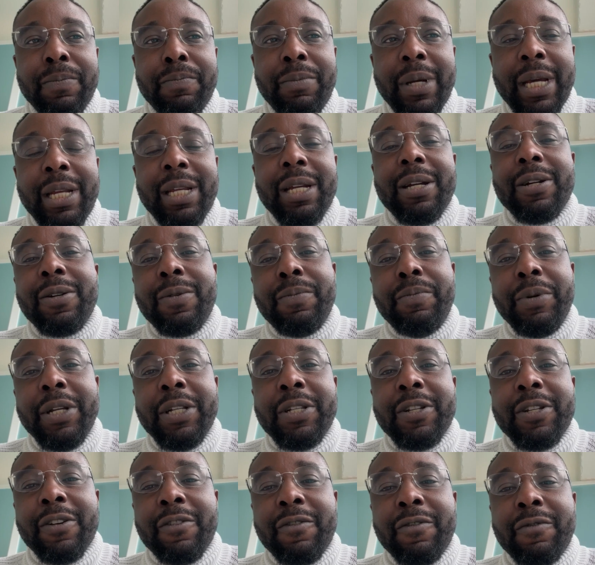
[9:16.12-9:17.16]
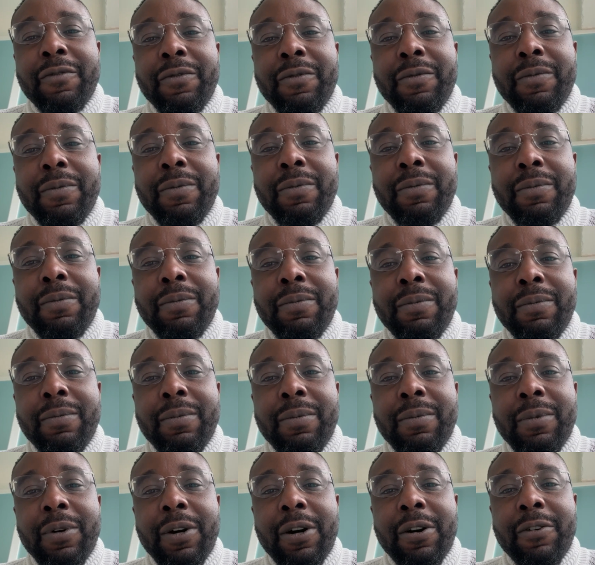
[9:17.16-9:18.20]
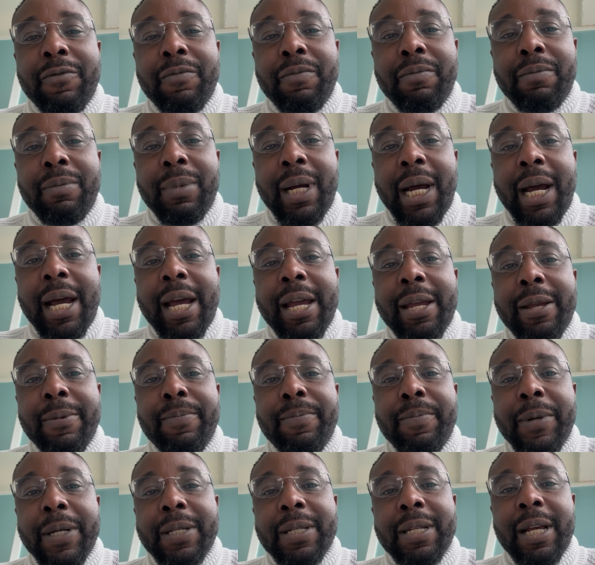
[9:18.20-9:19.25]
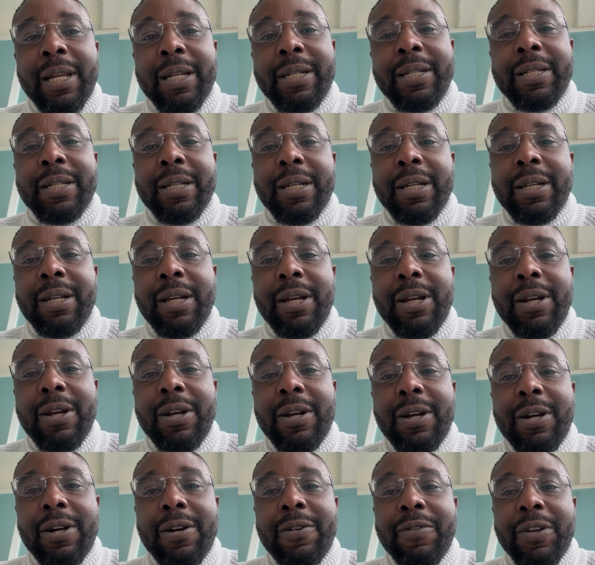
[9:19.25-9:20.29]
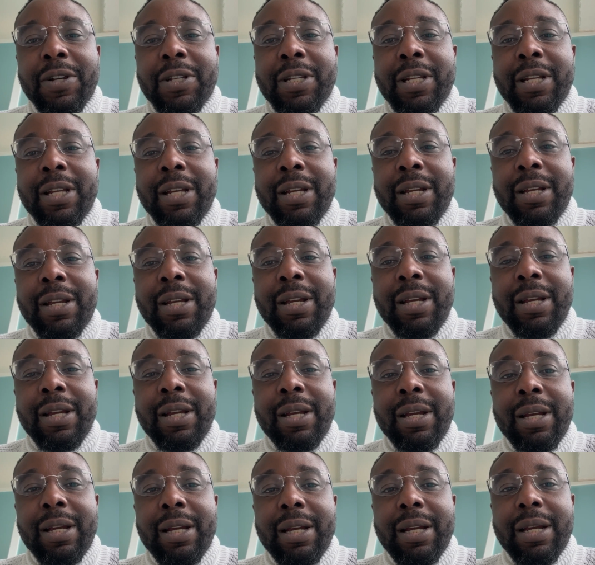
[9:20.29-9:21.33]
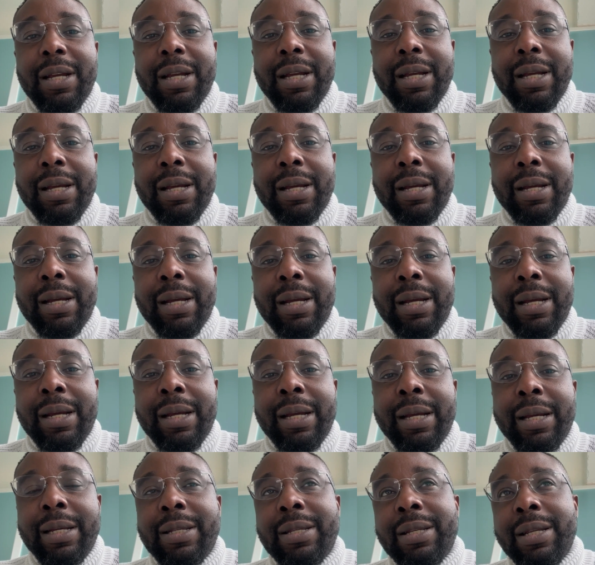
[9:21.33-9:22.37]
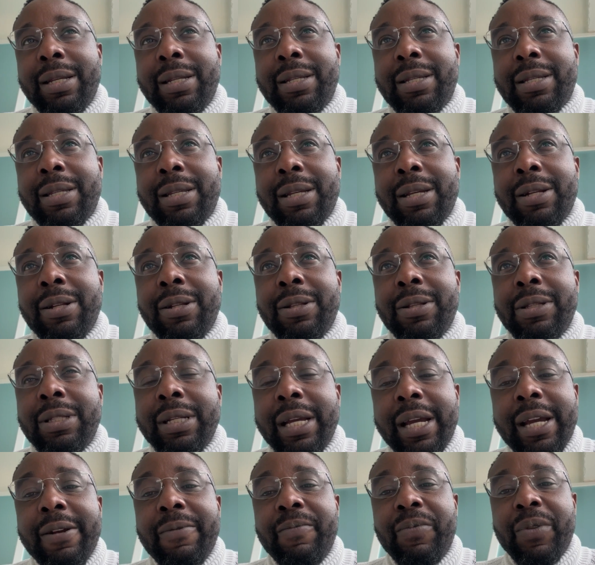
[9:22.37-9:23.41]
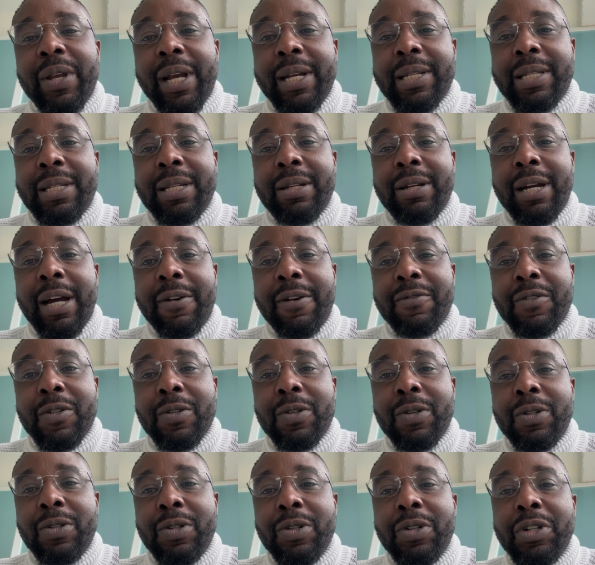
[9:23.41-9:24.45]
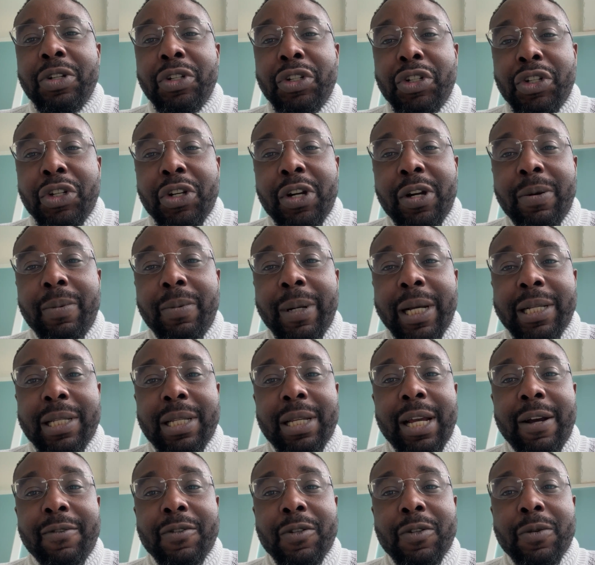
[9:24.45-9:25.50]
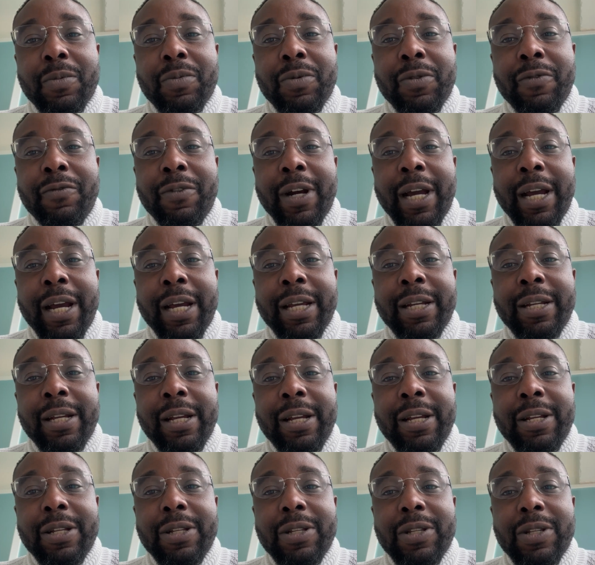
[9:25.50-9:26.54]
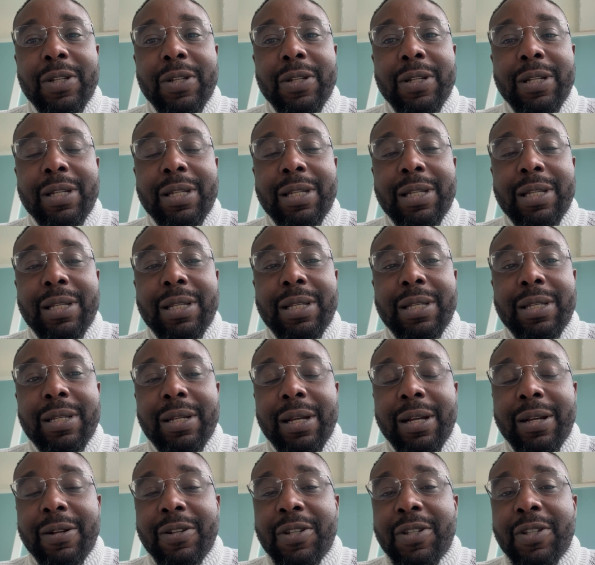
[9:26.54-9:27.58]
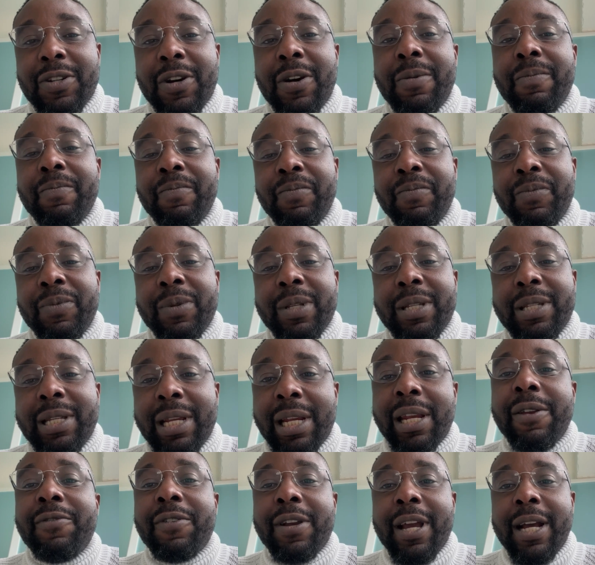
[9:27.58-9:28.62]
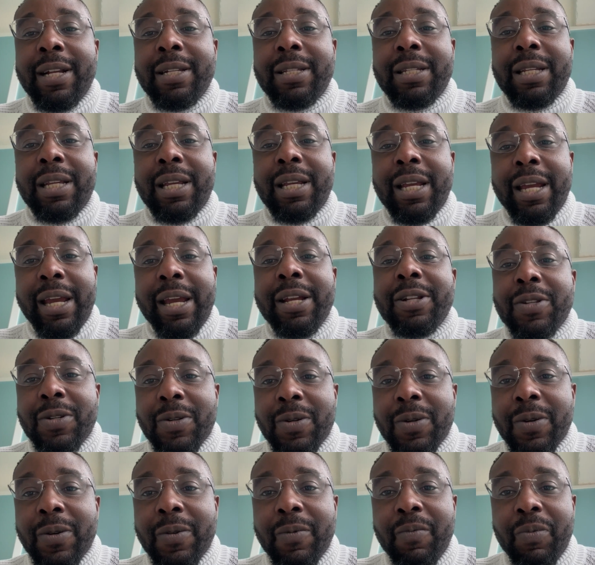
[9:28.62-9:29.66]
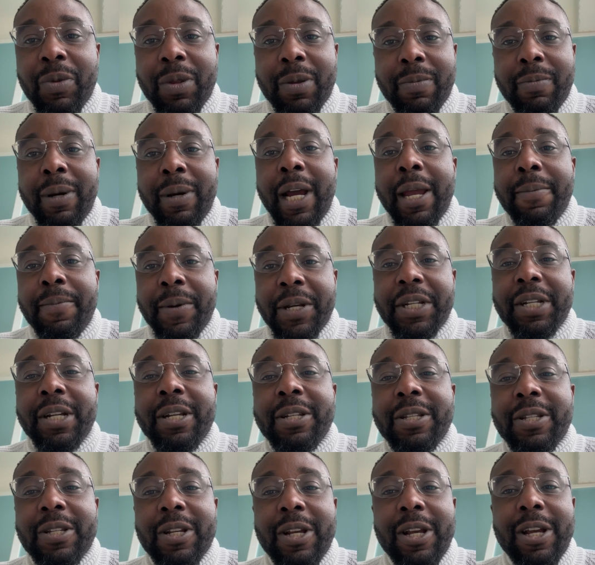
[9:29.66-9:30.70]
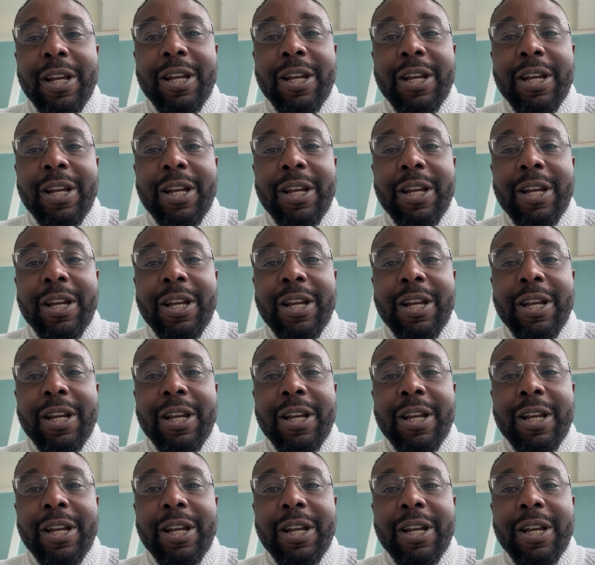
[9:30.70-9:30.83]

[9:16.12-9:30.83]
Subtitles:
medical bit of my personality, obviously, is still there. I still have to do the job. I still have to provide some significant care to my patients.